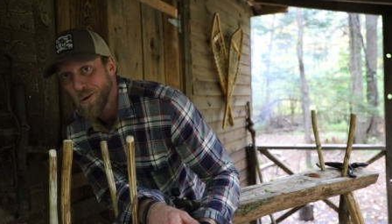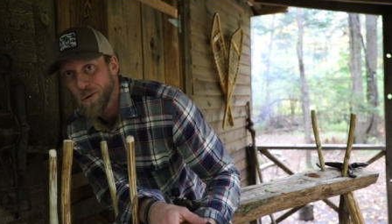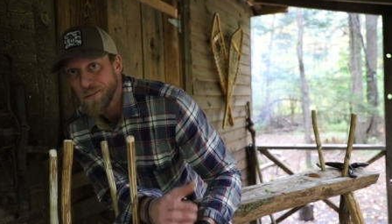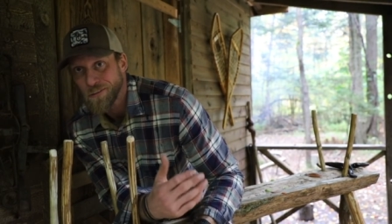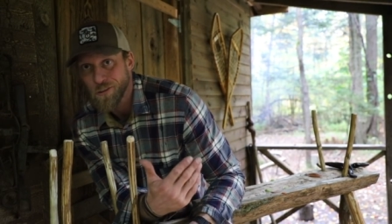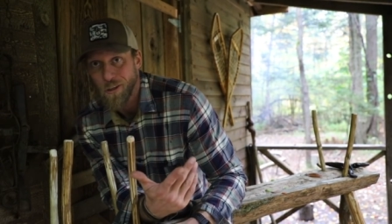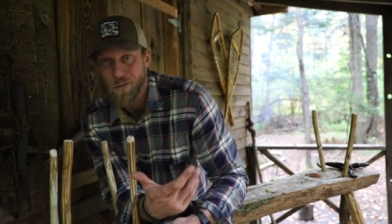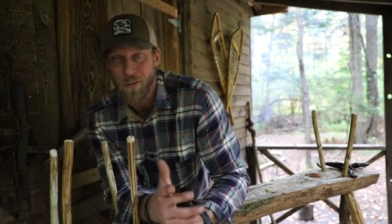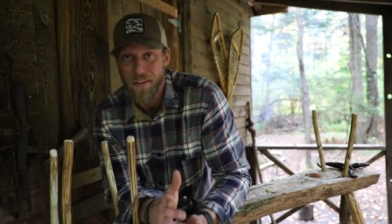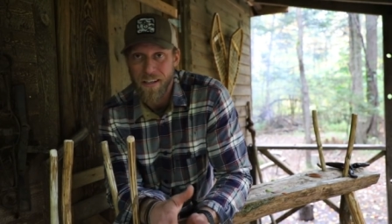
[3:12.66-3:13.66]
hole and there's
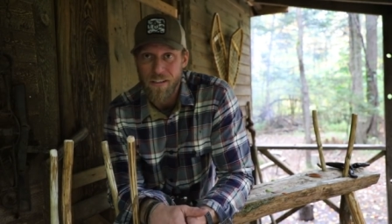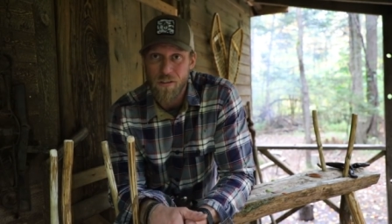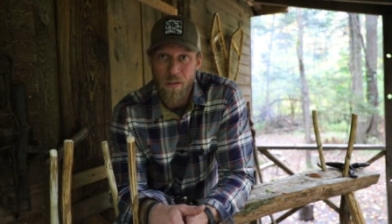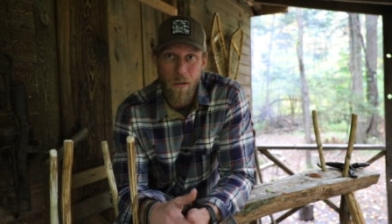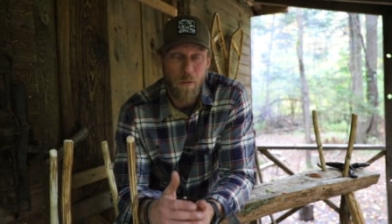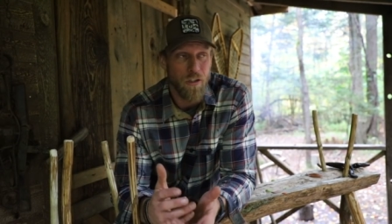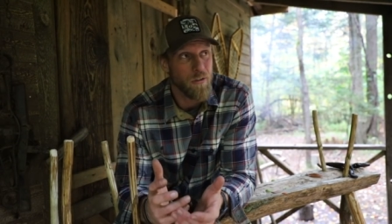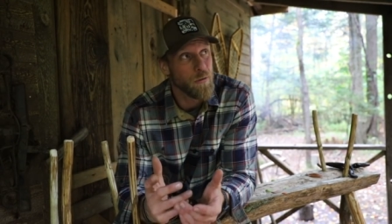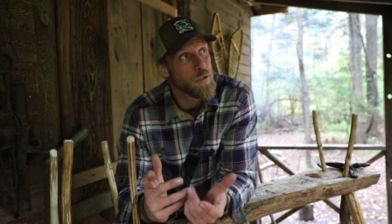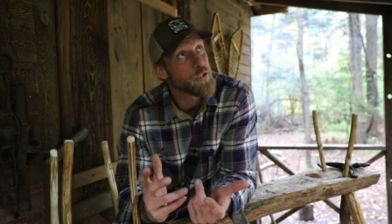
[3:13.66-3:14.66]
also the nice
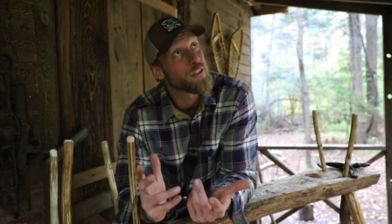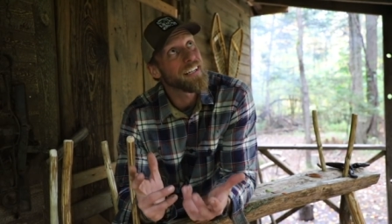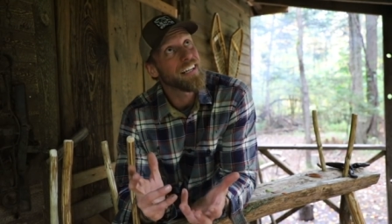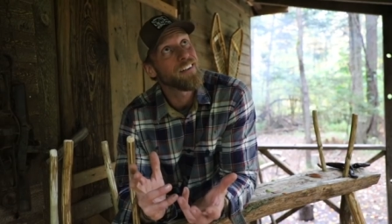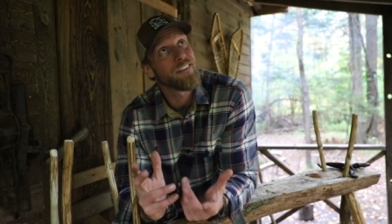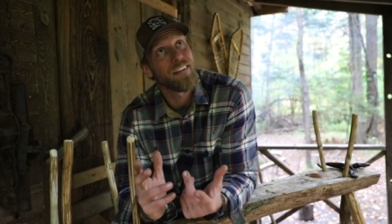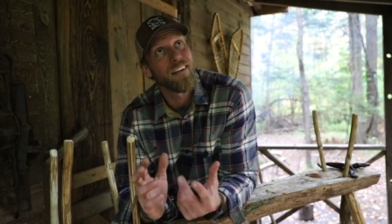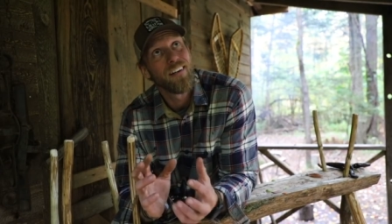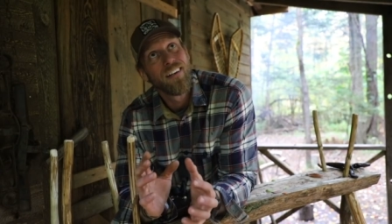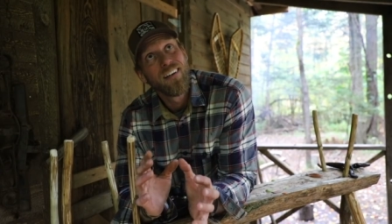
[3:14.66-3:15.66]
snowshoes and you're gonna hear
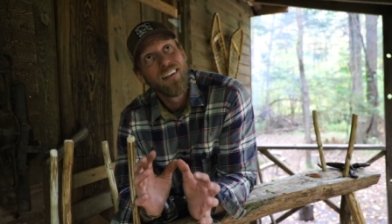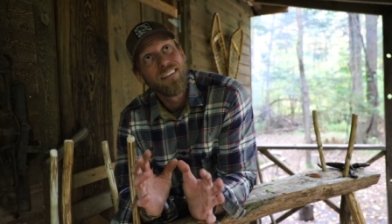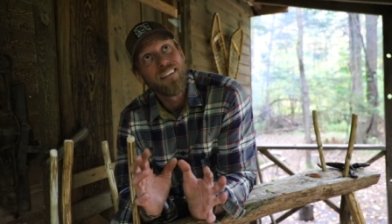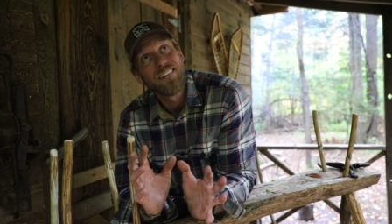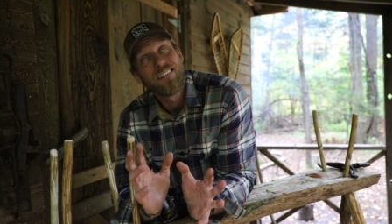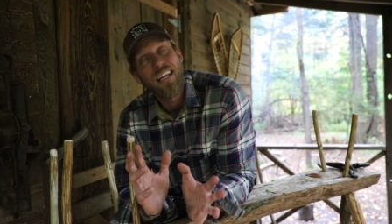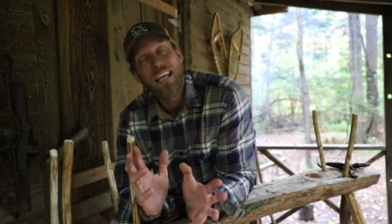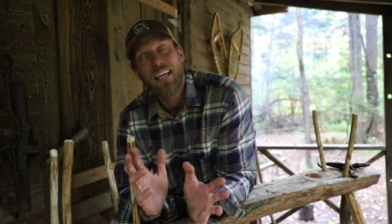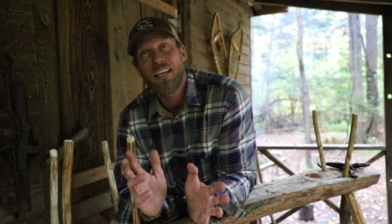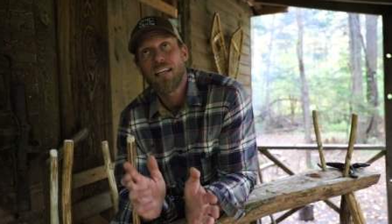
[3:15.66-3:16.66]
the, the
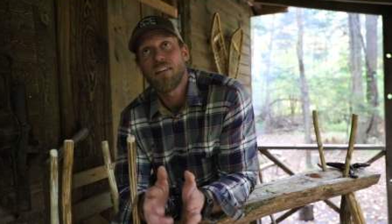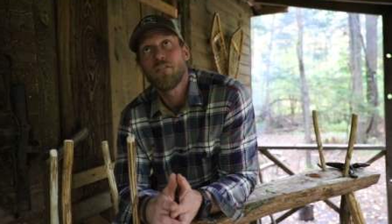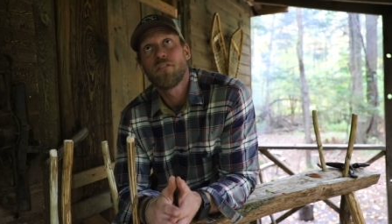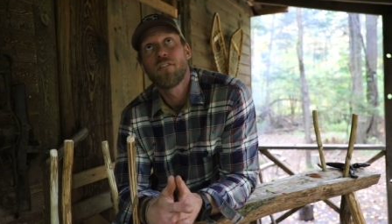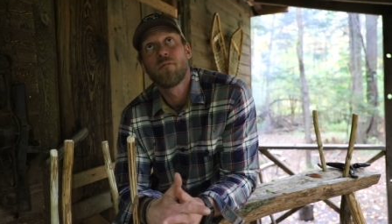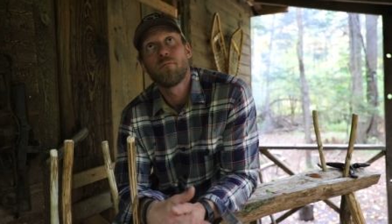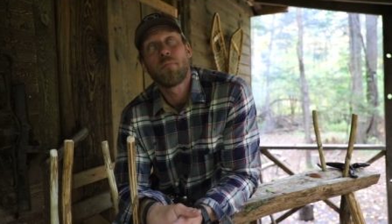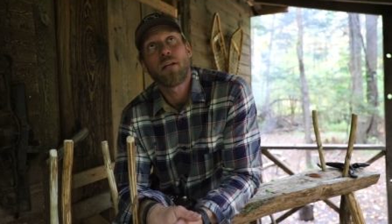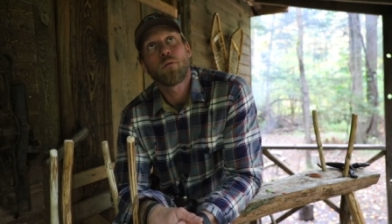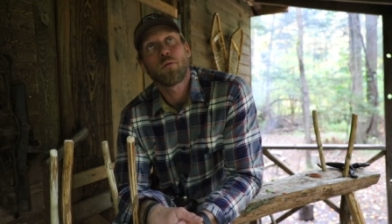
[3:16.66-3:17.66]
pinging of
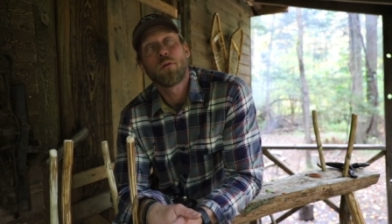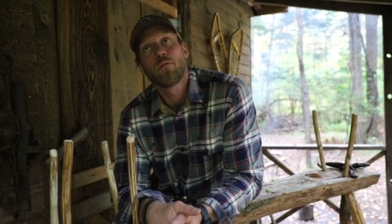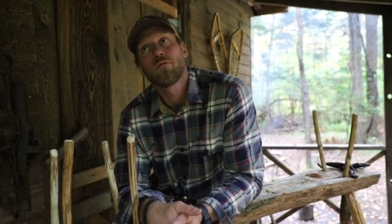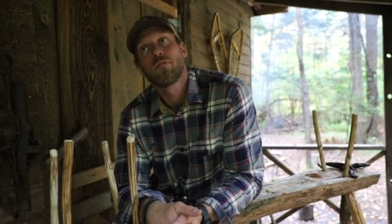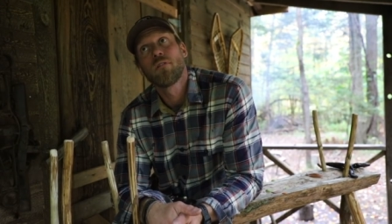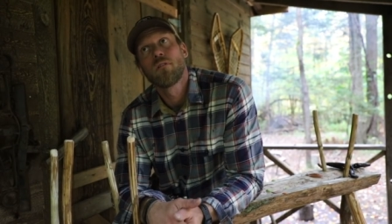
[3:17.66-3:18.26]
metal roof.